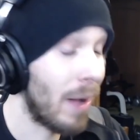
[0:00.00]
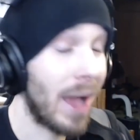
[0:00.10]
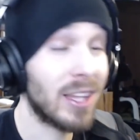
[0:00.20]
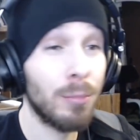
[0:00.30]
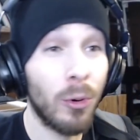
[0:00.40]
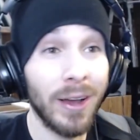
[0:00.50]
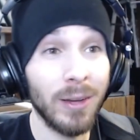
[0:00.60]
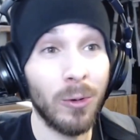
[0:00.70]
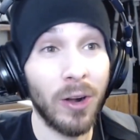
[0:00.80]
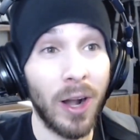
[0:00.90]
I, am at the
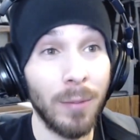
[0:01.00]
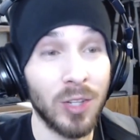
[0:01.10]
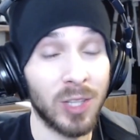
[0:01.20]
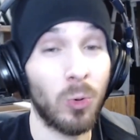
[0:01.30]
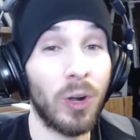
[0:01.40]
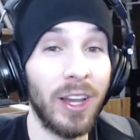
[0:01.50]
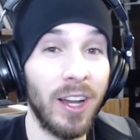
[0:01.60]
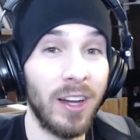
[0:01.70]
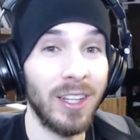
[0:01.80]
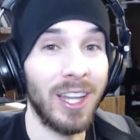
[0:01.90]
point where I'm just working
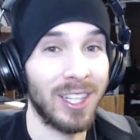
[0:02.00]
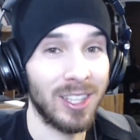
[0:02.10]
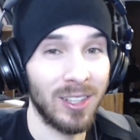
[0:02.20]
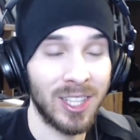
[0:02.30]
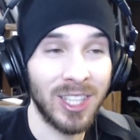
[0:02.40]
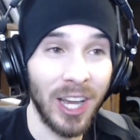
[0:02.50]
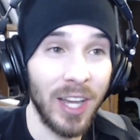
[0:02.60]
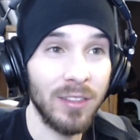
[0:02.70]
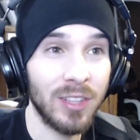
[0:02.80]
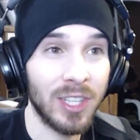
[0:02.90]
on like
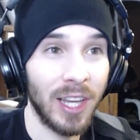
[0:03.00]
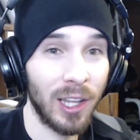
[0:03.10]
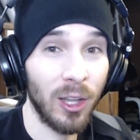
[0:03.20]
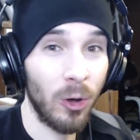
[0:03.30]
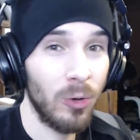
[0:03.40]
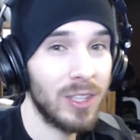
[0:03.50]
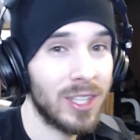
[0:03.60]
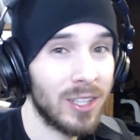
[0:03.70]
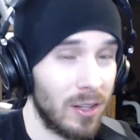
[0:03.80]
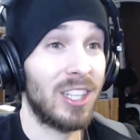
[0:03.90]
saves and
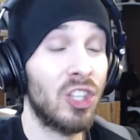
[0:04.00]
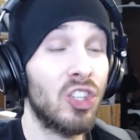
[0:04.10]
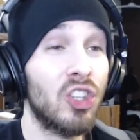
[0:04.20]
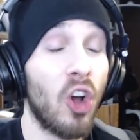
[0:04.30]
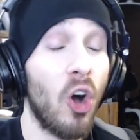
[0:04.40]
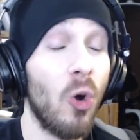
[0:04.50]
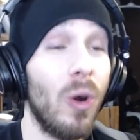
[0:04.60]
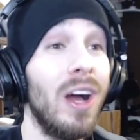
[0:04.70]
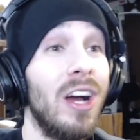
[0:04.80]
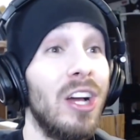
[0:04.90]
loads. It's
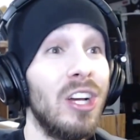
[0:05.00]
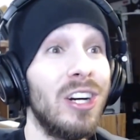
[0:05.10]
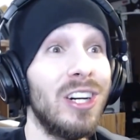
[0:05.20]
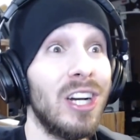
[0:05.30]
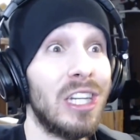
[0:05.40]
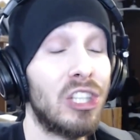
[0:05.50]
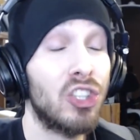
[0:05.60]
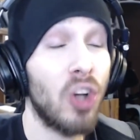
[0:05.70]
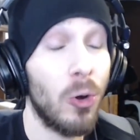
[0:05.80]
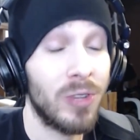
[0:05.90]
so,
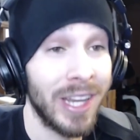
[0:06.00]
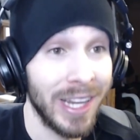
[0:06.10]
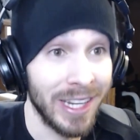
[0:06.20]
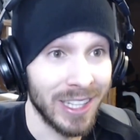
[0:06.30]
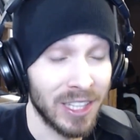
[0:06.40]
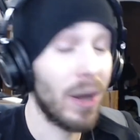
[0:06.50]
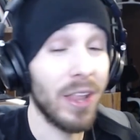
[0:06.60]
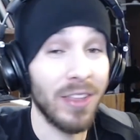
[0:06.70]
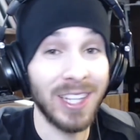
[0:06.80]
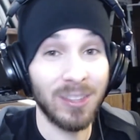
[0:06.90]
so tedious.
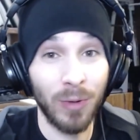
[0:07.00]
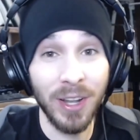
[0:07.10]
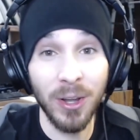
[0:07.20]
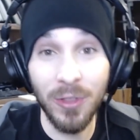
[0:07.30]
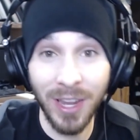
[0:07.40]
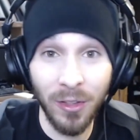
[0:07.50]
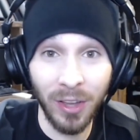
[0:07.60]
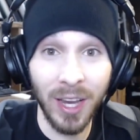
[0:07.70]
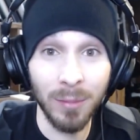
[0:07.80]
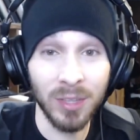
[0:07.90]
But that's right near the end of
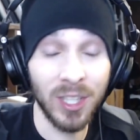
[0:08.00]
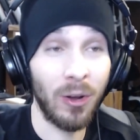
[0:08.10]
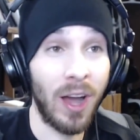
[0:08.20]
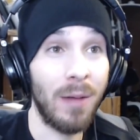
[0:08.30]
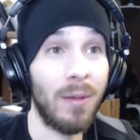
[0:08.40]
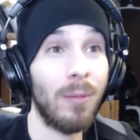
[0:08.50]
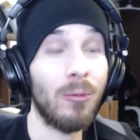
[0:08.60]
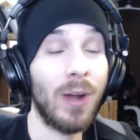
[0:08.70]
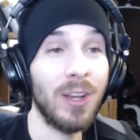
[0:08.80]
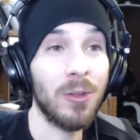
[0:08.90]
the game. So I'm, I'm
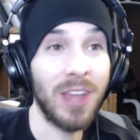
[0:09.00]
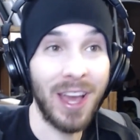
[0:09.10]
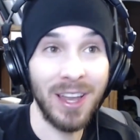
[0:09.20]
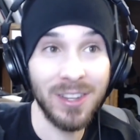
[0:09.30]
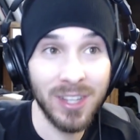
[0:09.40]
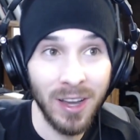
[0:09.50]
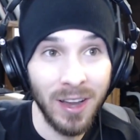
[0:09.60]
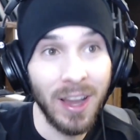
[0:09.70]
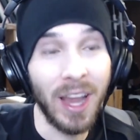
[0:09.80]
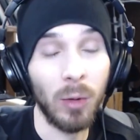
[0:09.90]
right near the end.
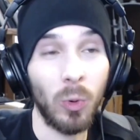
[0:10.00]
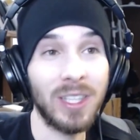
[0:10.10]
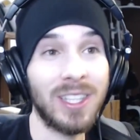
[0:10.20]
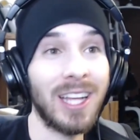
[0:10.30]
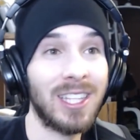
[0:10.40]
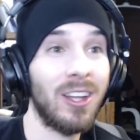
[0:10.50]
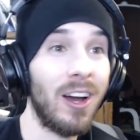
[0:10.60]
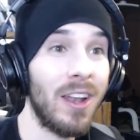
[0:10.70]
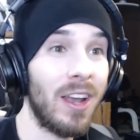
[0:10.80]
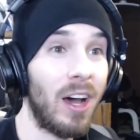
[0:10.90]
And once that's
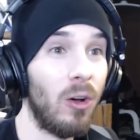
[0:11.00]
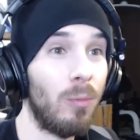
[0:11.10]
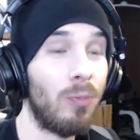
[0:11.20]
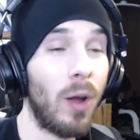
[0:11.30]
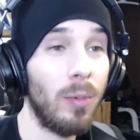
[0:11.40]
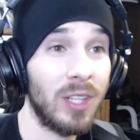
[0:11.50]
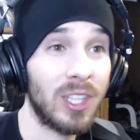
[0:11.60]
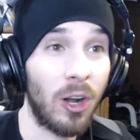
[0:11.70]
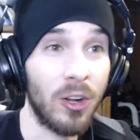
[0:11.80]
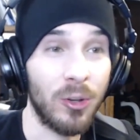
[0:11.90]
done, I'll probably
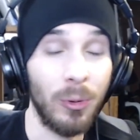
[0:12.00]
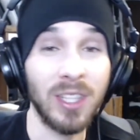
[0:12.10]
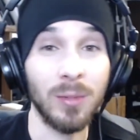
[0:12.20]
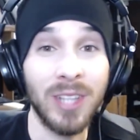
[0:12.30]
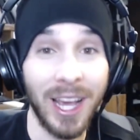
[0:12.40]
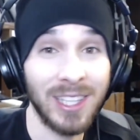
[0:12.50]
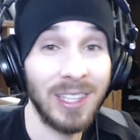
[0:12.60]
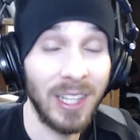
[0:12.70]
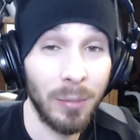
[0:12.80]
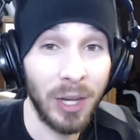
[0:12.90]
start doing some
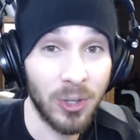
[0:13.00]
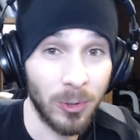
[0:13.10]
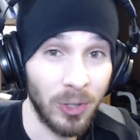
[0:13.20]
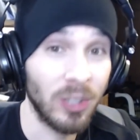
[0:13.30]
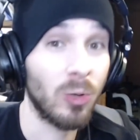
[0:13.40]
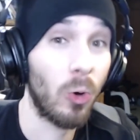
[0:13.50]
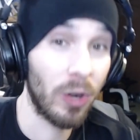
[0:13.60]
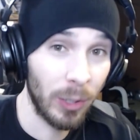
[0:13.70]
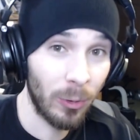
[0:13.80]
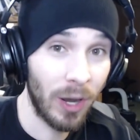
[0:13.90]
testing to make sure things are
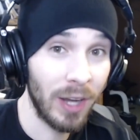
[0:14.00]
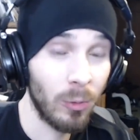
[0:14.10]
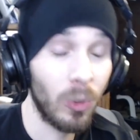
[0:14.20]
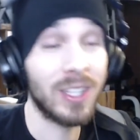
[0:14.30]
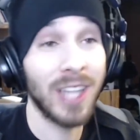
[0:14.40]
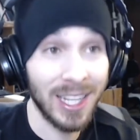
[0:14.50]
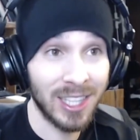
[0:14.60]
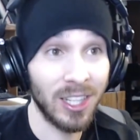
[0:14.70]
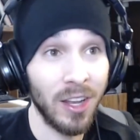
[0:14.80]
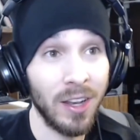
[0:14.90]
working right. once
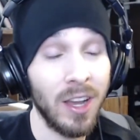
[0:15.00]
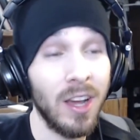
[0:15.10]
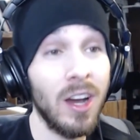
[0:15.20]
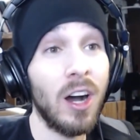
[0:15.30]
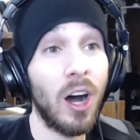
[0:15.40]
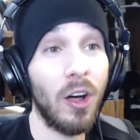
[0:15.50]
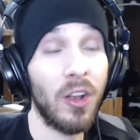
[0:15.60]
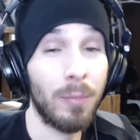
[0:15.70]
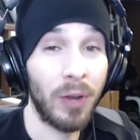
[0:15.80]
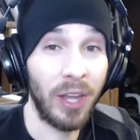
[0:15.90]
that's done, I'll
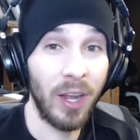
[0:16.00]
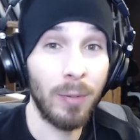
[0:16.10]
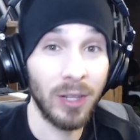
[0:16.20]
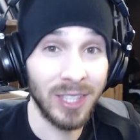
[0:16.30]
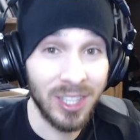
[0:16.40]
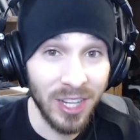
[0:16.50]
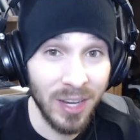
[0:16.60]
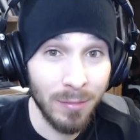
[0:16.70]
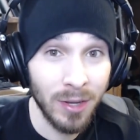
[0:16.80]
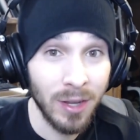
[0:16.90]
end up putting it up on
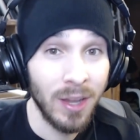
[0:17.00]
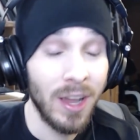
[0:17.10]
Steam.